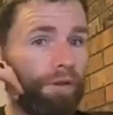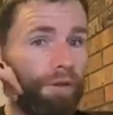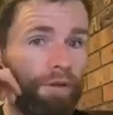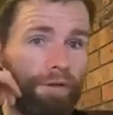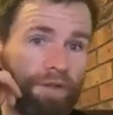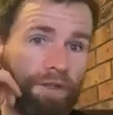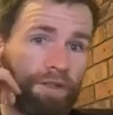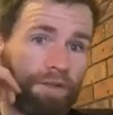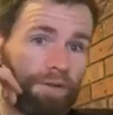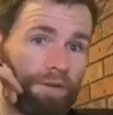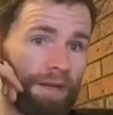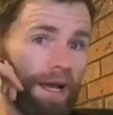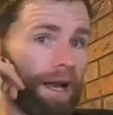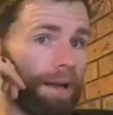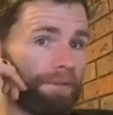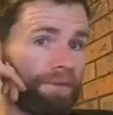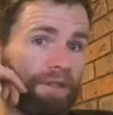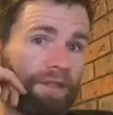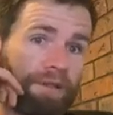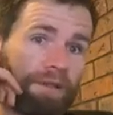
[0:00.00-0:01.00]
this
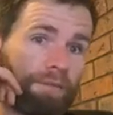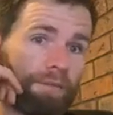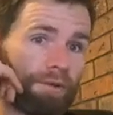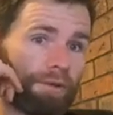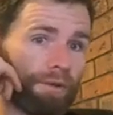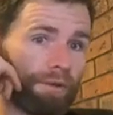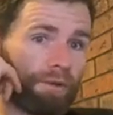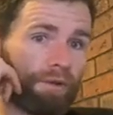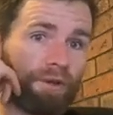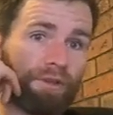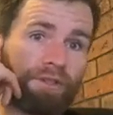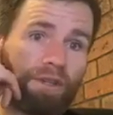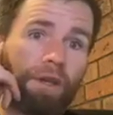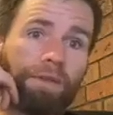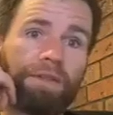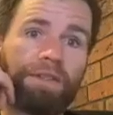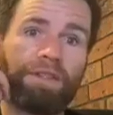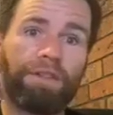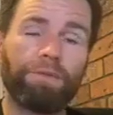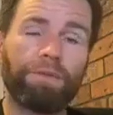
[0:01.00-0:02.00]
system called
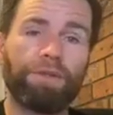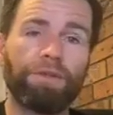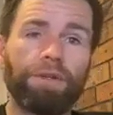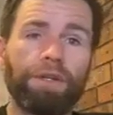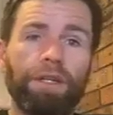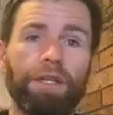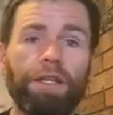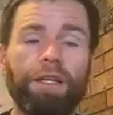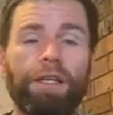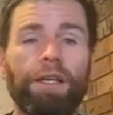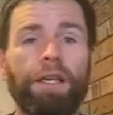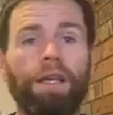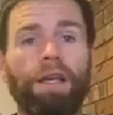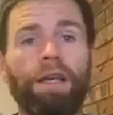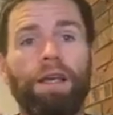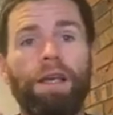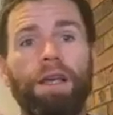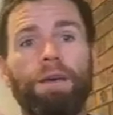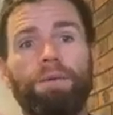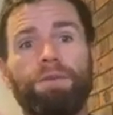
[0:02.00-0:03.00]
crossover symmetry,
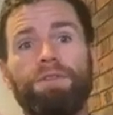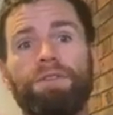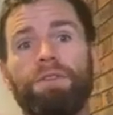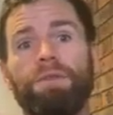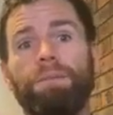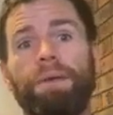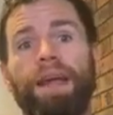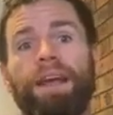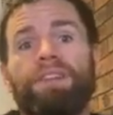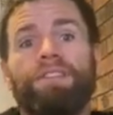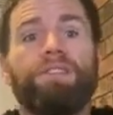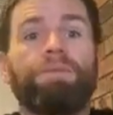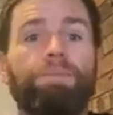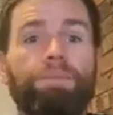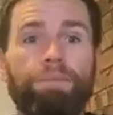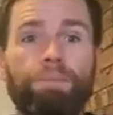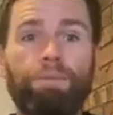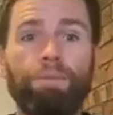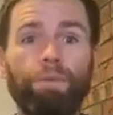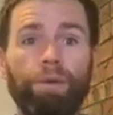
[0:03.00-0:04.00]
which is about just
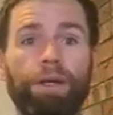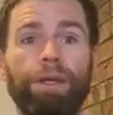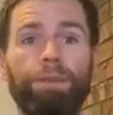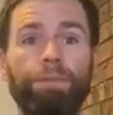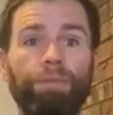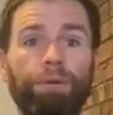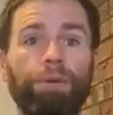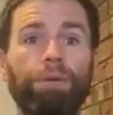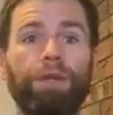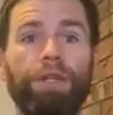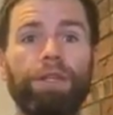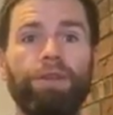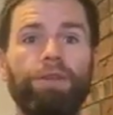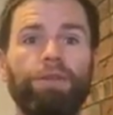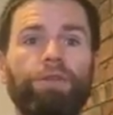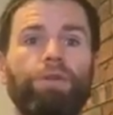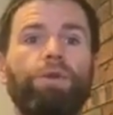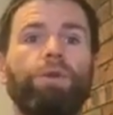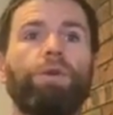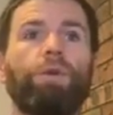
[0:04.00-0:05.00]

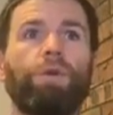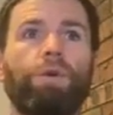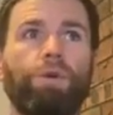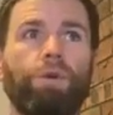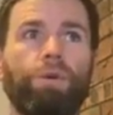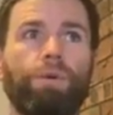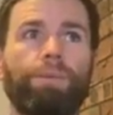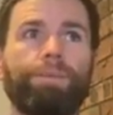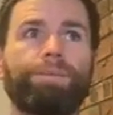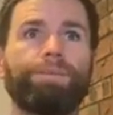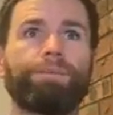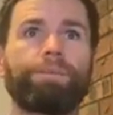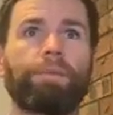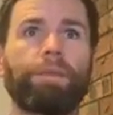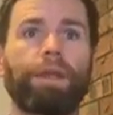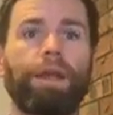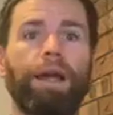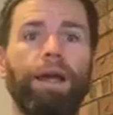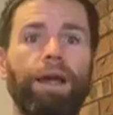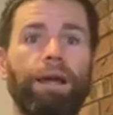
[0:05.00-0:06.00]
rebuilding your
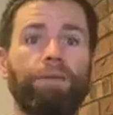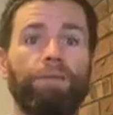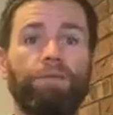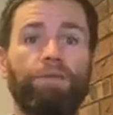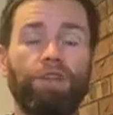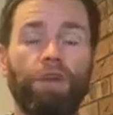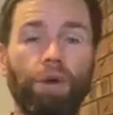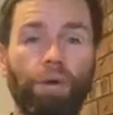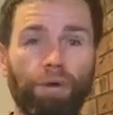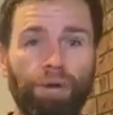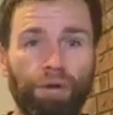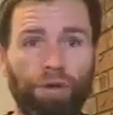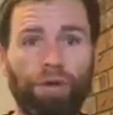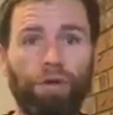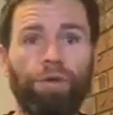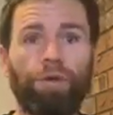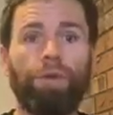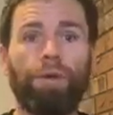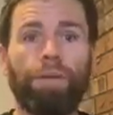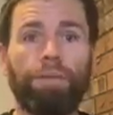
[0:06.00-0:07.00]
shoulder
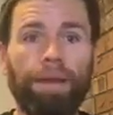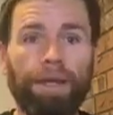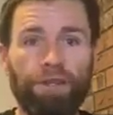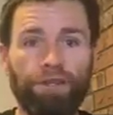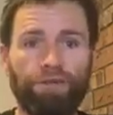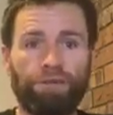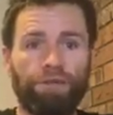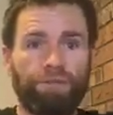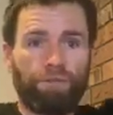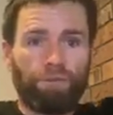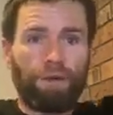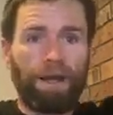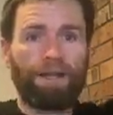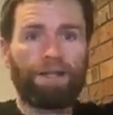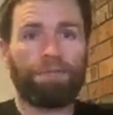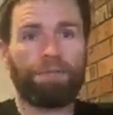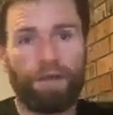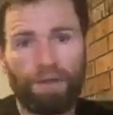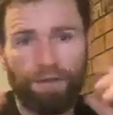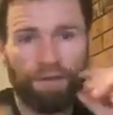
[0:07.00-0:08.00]
girdle and making sure it's range
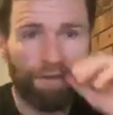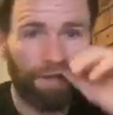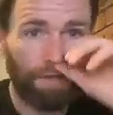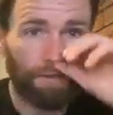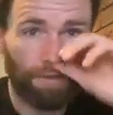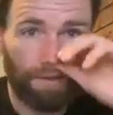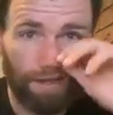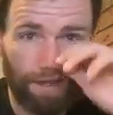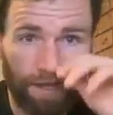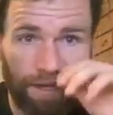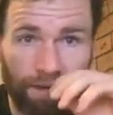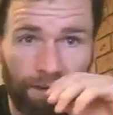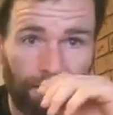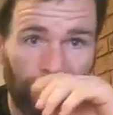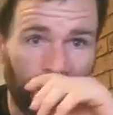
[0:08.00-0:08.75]
of motion and everything there.